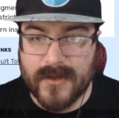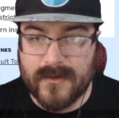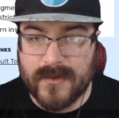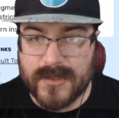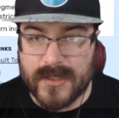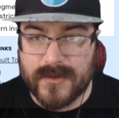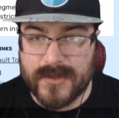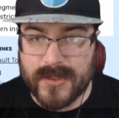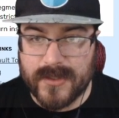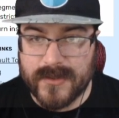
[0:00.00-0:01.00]
which I will
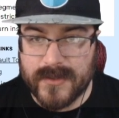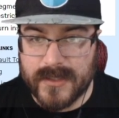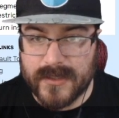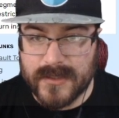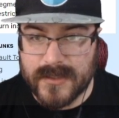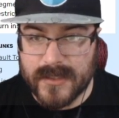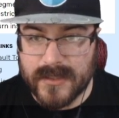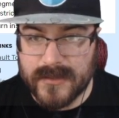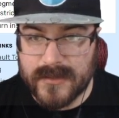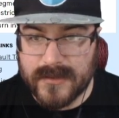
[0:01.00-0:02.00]
show you here in a
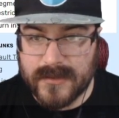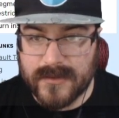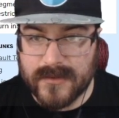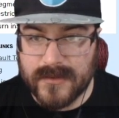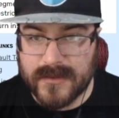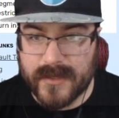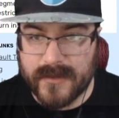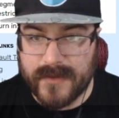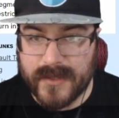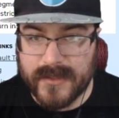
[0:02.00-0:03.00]
second. As soon as I
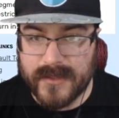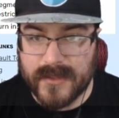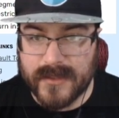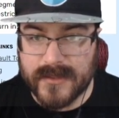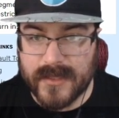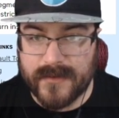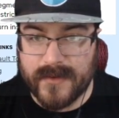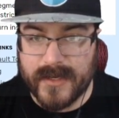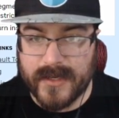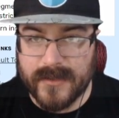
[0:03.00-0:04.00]
can find it,
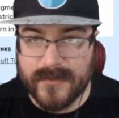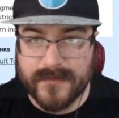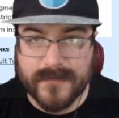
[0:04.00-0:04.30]
ClickSaver right here.